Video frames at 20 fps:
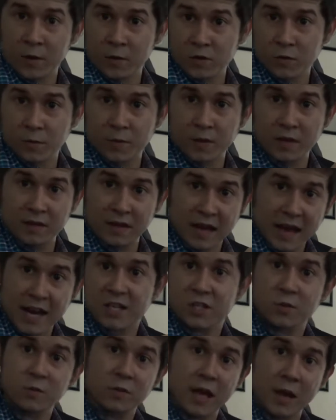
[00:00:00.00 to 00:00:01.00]
which will be an
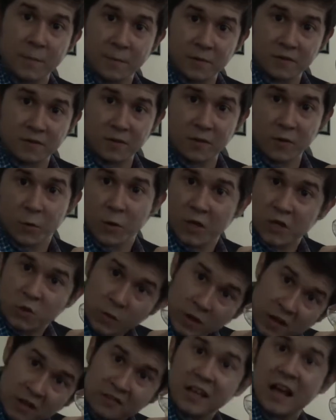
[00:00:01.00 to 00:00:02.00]
actual episode, which
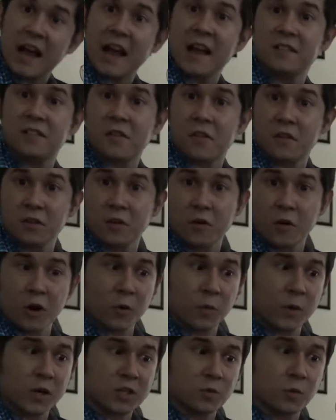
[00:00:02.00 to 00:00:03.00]
will tie into the
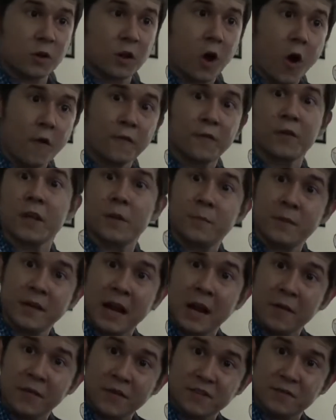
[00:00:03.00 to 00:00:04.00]
lore, which will hopefully
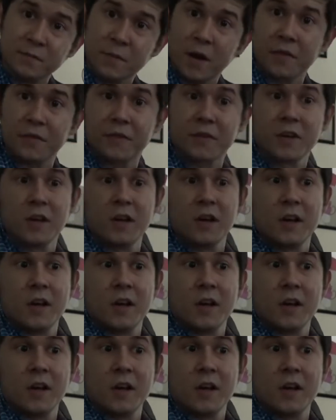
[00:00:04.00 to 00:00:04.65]
be out this month,